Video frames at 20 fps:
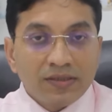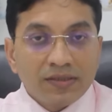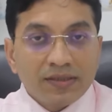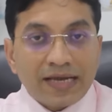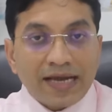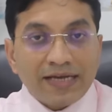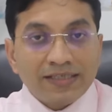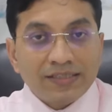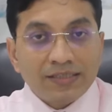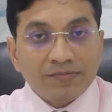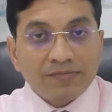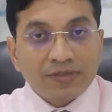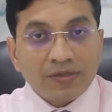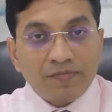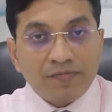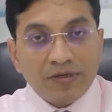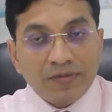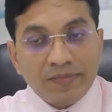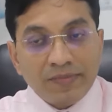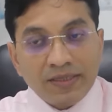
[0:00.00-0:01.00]
Calcium
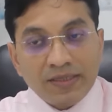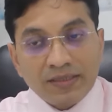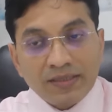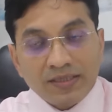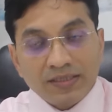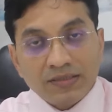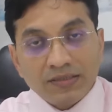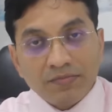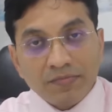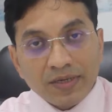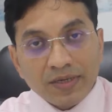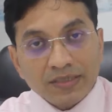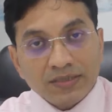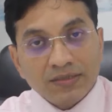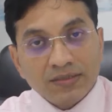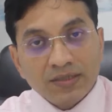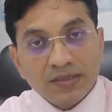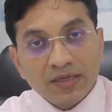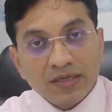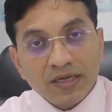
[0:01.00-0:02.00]
supplement is
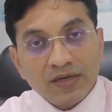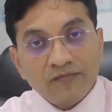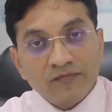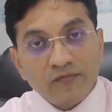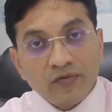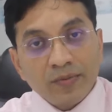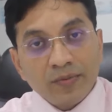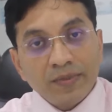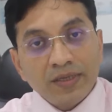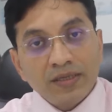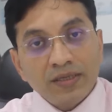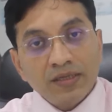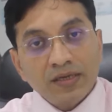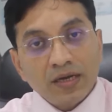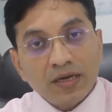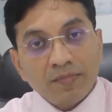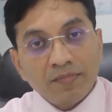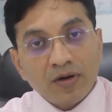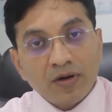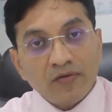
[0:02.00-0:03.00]
must in
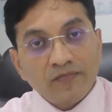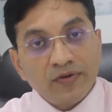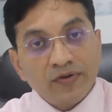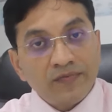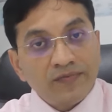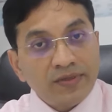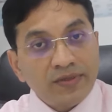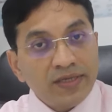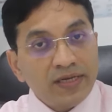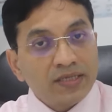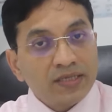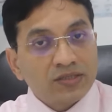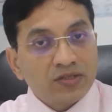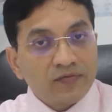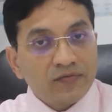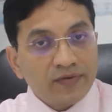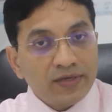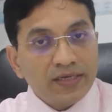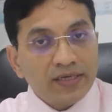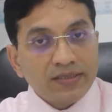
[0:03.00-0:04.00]
women above 50 years
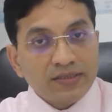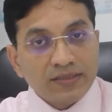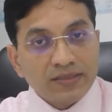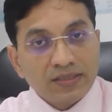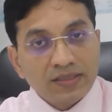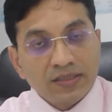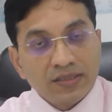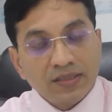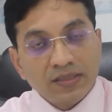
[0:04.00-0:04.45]
of age.